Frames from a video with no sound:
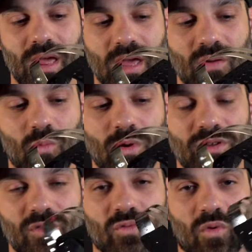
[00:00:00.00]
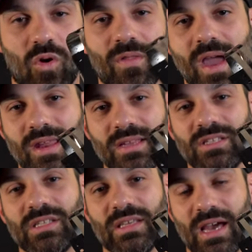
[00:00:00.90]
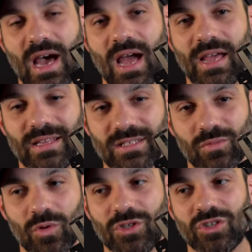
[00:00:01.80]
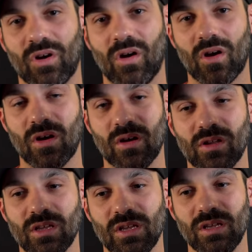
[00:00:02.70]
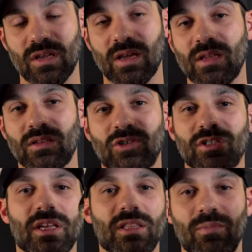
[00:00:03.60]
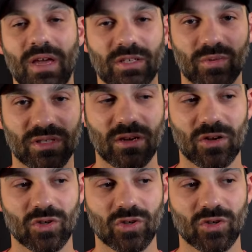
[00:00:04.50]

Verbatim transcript: And when you roll that into the highs, which are just like the bass was in